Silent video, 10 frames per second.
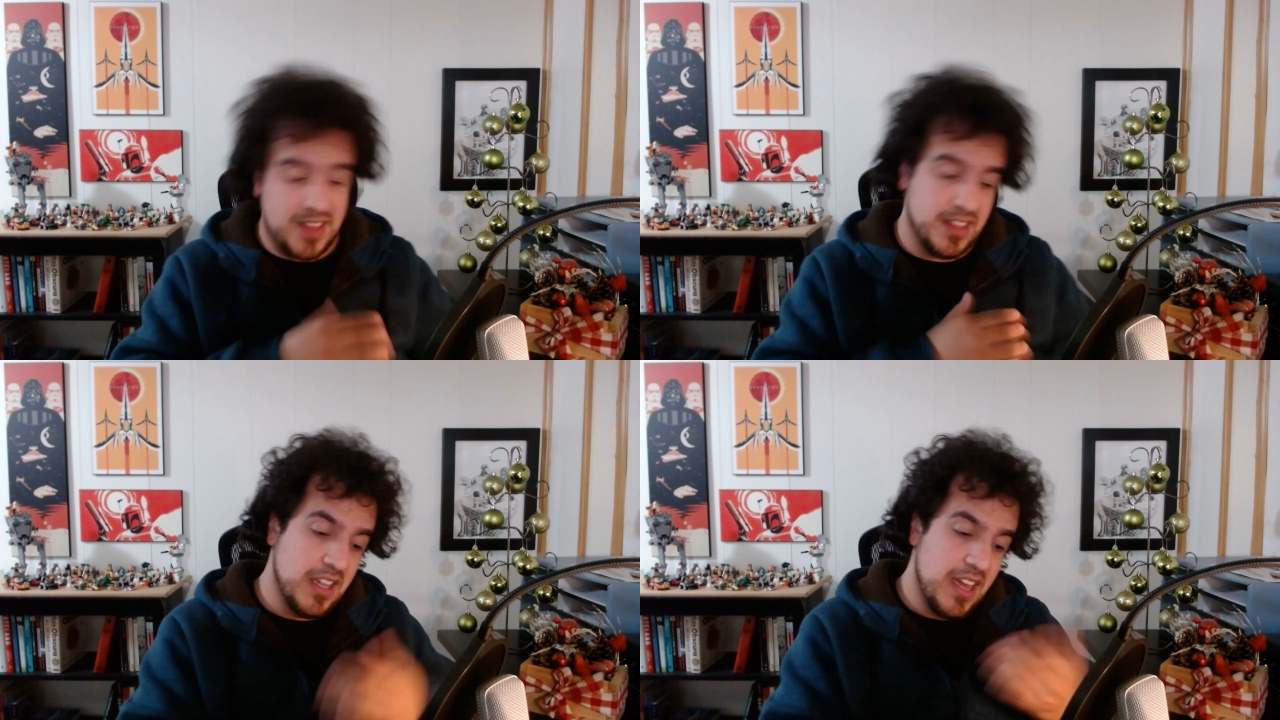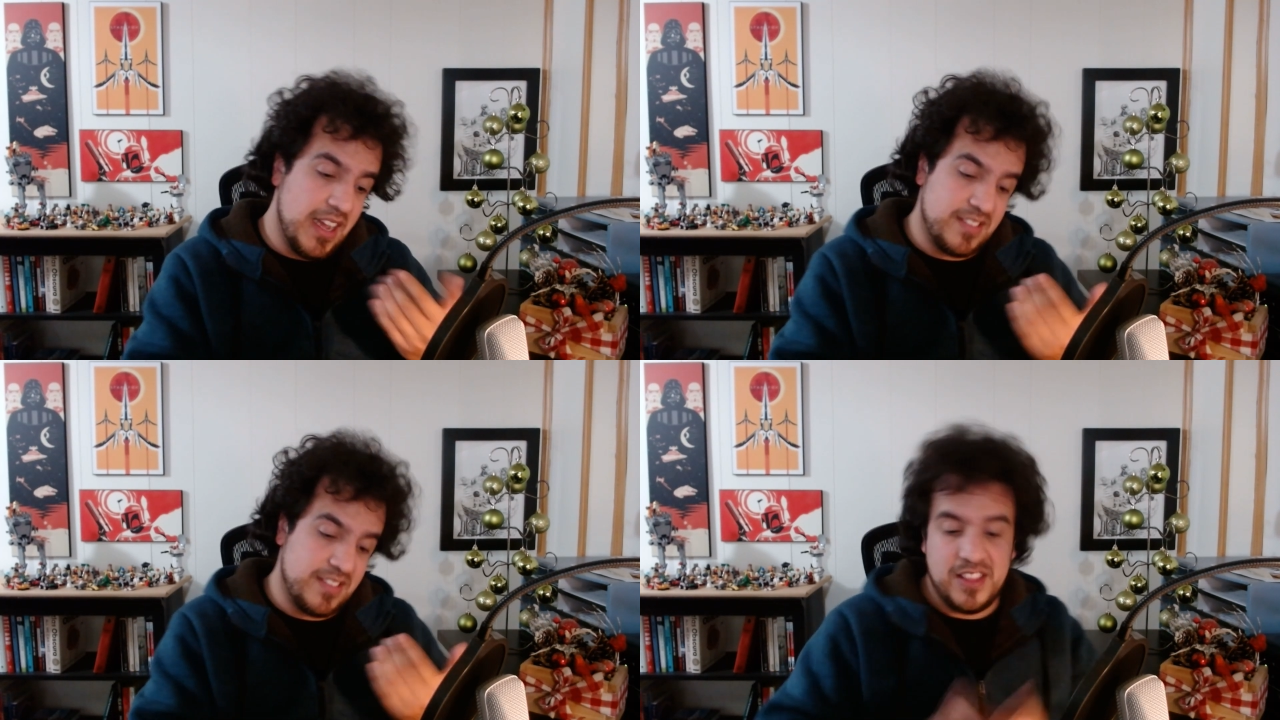and the
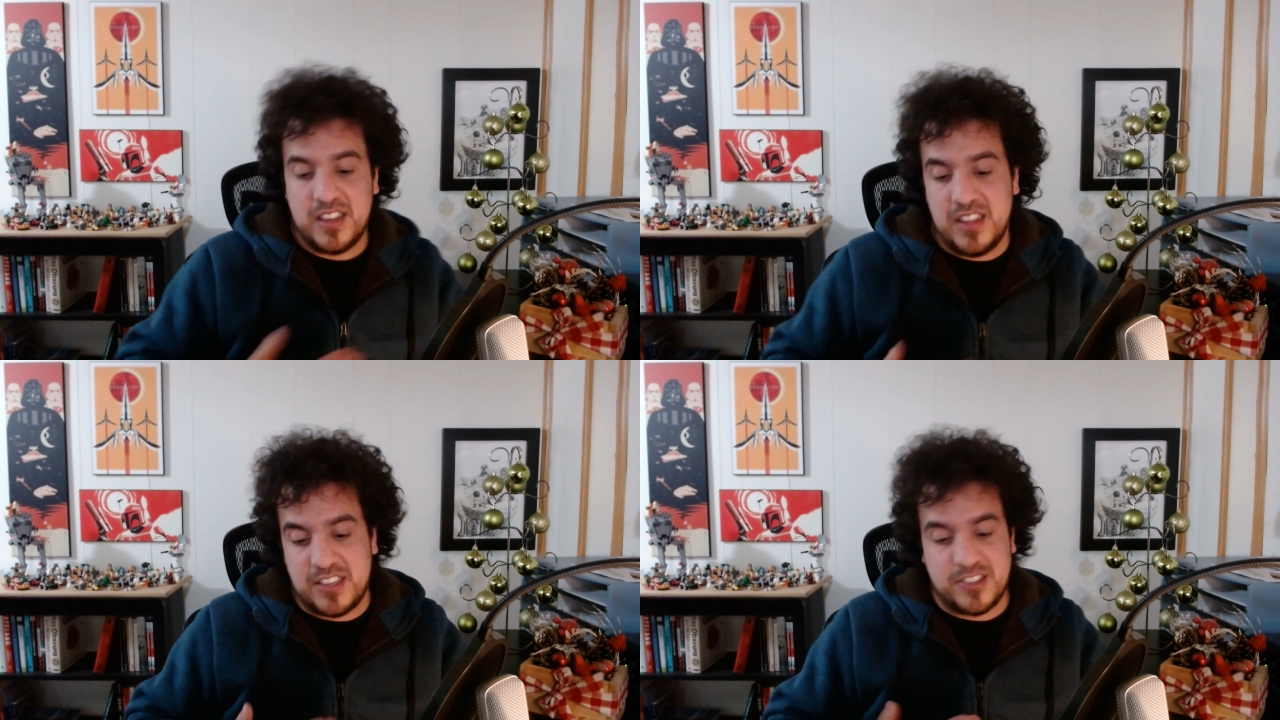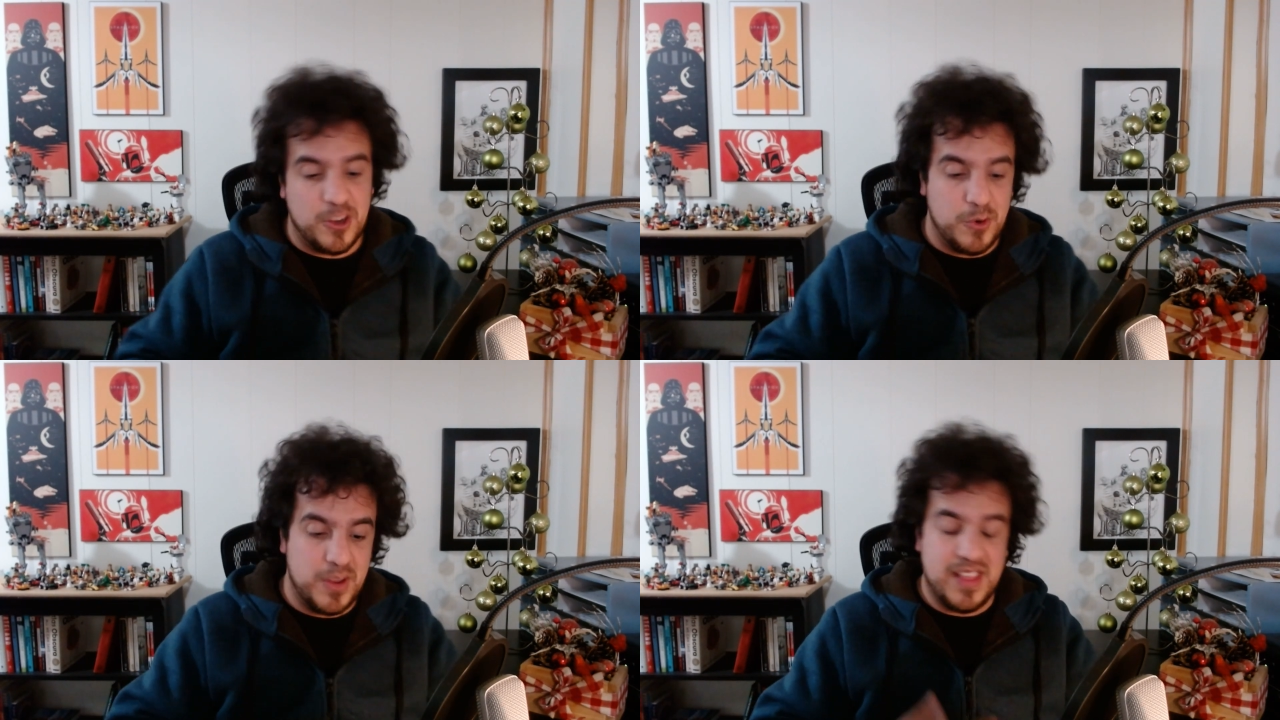likes and the clicks.
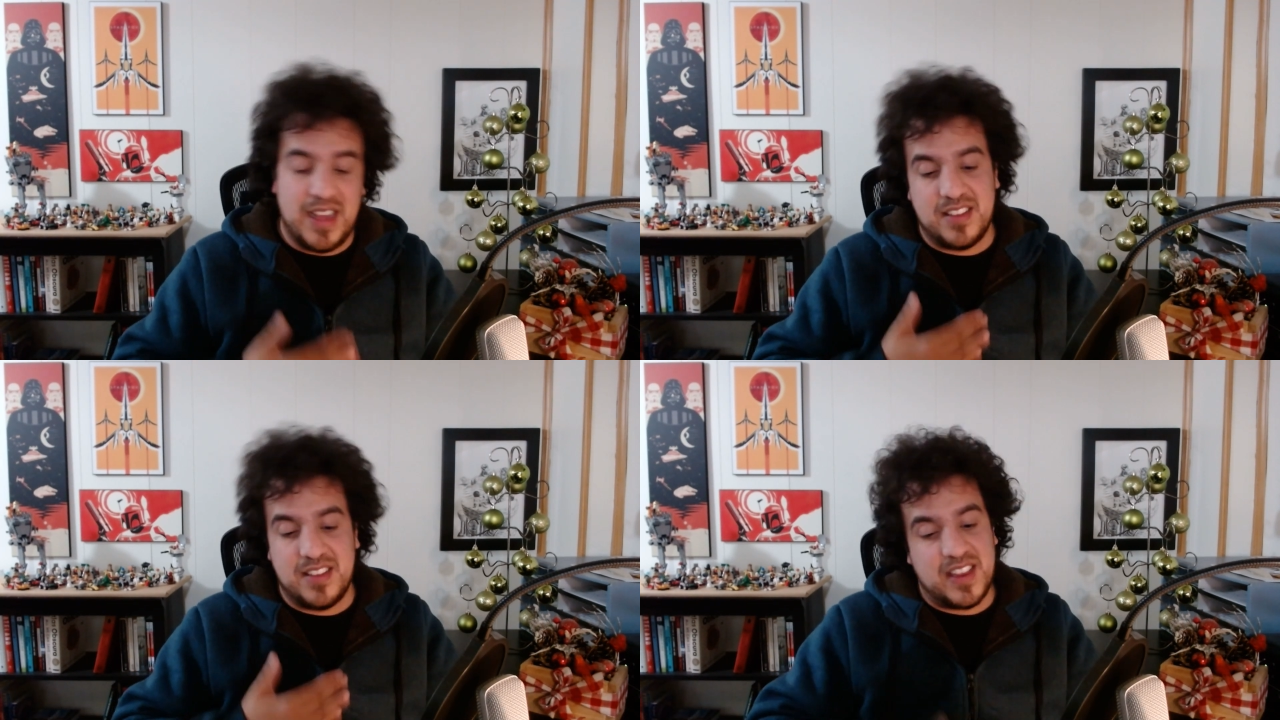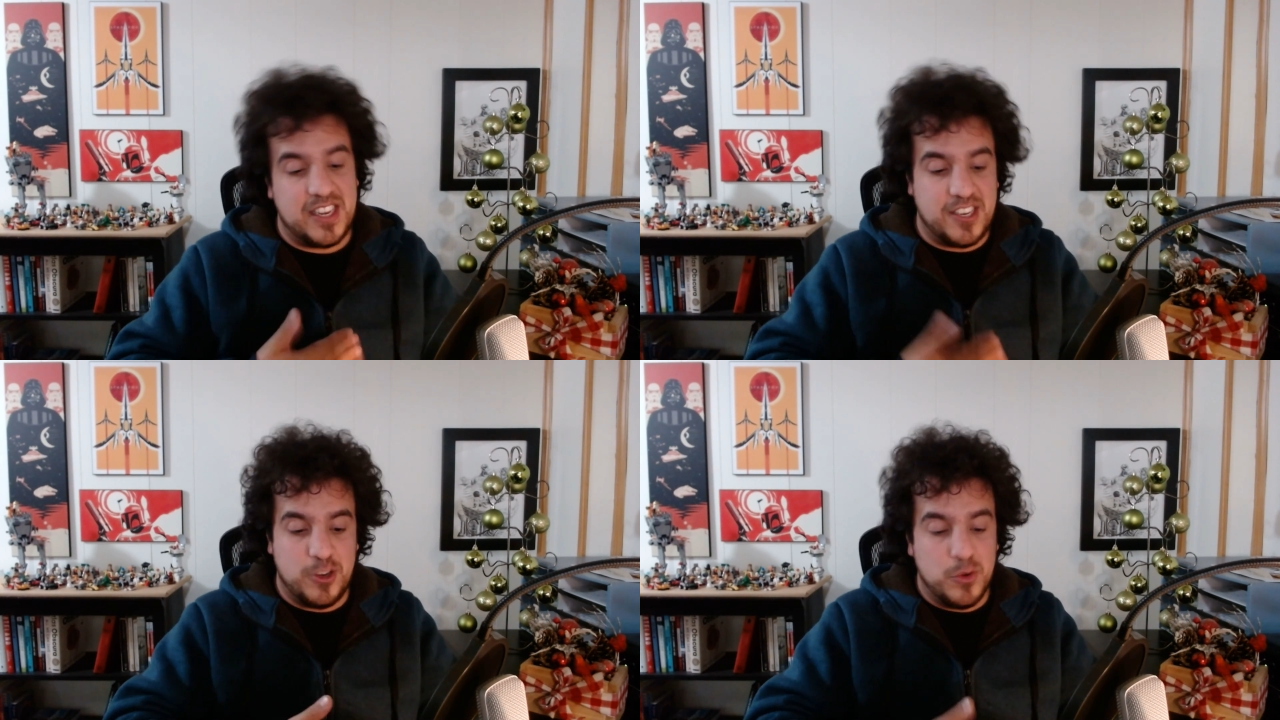So in that sense, I
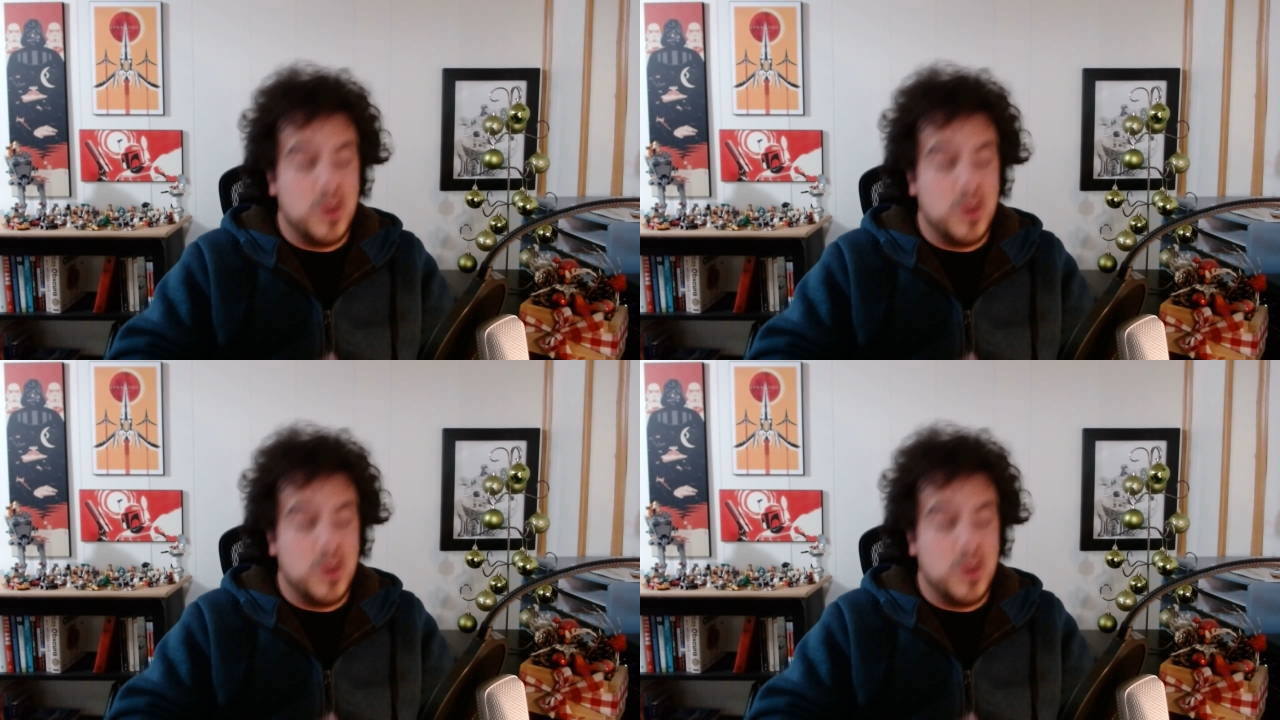need to